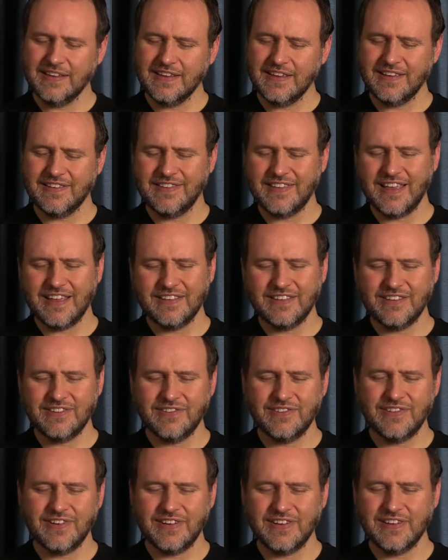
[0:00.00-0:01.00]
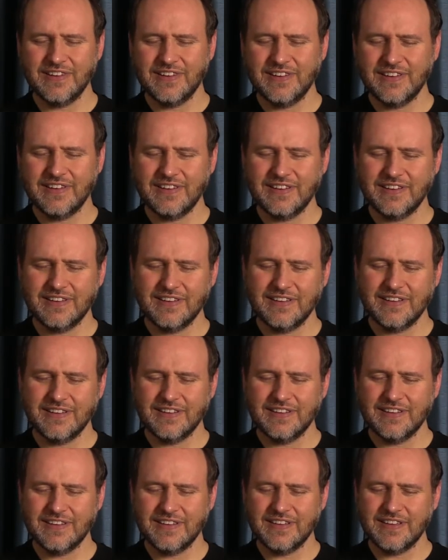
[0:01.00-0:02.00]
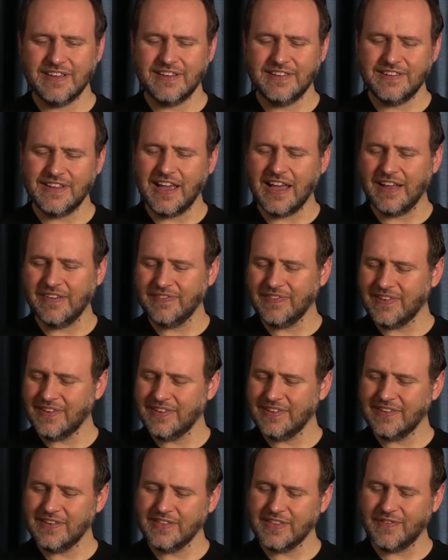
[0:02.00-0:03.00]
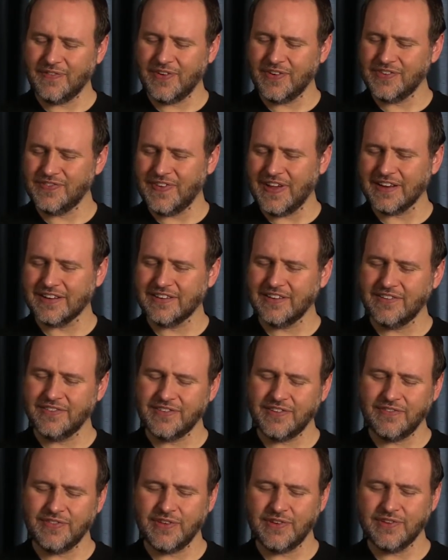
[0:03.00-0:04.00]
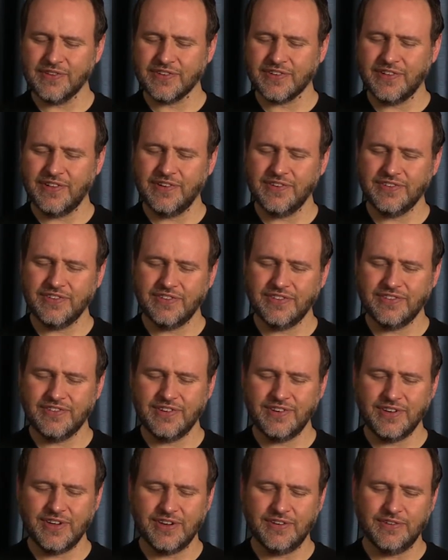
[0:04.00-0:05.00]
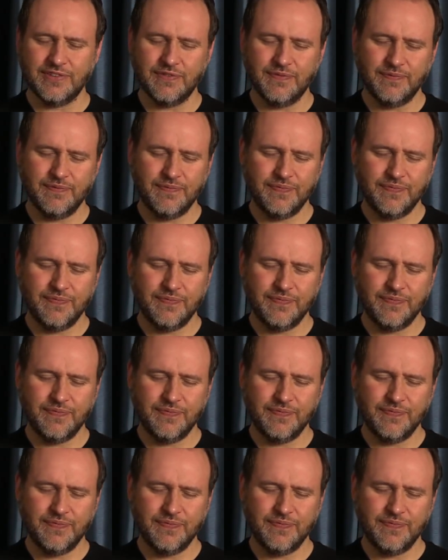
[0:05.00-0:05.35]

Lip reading: is not to adopt the perspectives of those closest to you.